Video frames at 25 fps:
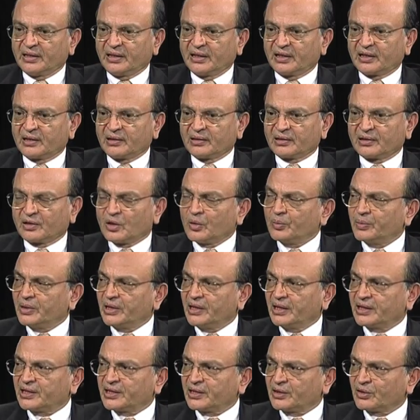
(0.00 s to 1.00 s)
the
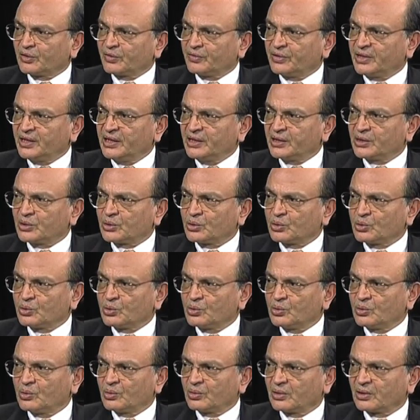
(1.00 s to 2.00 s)
combination of these
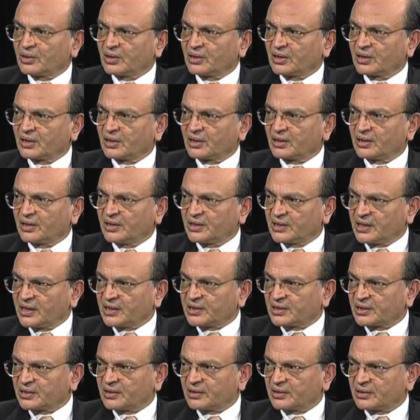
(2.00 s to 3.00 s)
two uh,
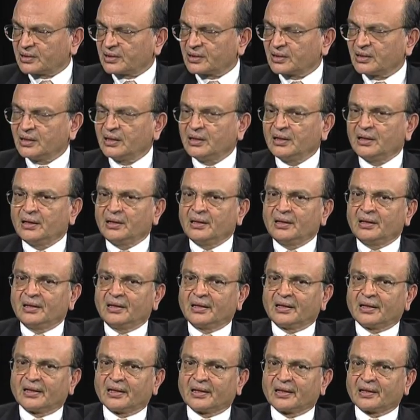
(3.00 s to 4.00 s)
disasters
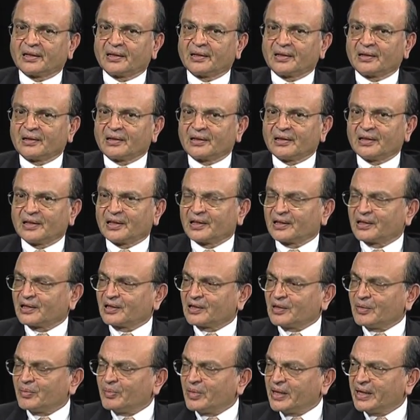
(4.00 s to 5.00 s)
uh,
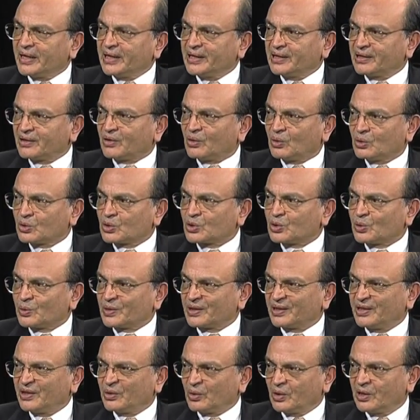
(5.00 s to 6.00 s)
combined also
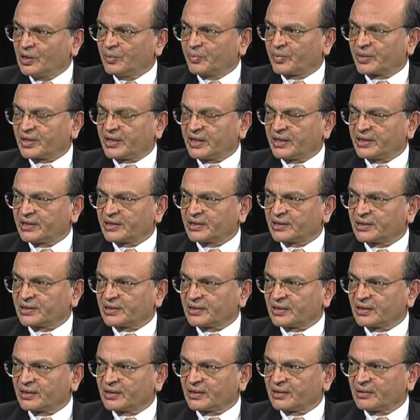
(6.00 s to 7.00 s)
with the oil price
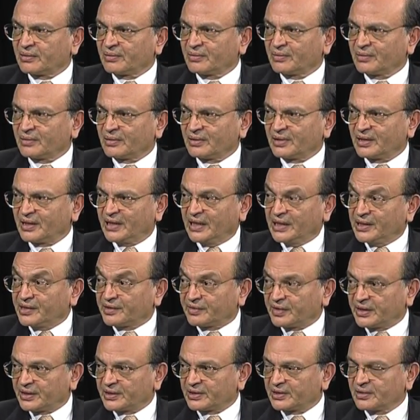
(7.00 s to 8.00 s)
increase
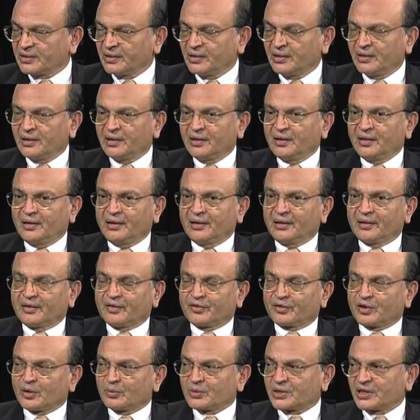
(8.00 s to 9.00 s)
international oil
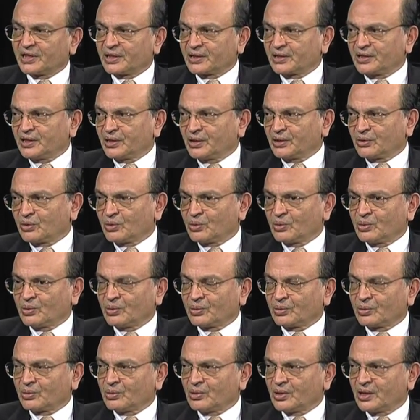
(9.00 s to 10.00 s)
price from 60
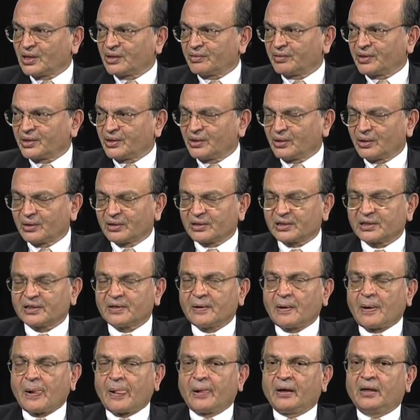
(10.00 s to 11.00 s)
to, 200 dollars
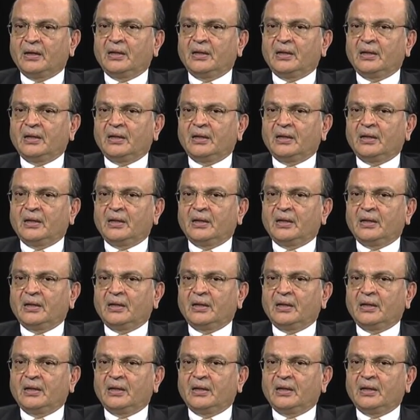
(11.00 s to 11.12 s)
yeah